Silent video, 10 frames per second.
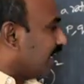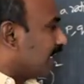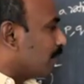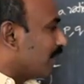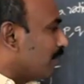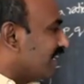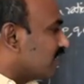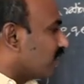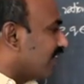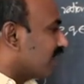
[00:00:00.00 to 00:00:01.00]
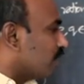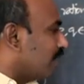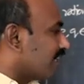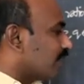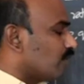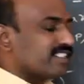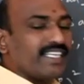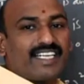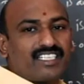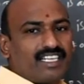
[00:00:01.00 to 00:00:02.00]
And p minus 5q by q is a
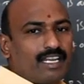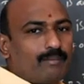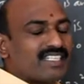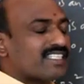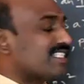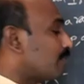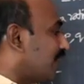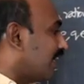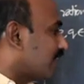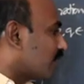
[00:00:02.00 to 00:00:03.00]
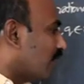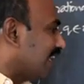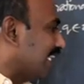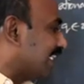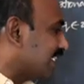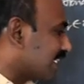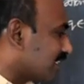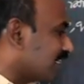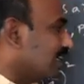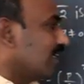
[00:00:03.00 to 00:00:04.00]
rational number since p and q are integers.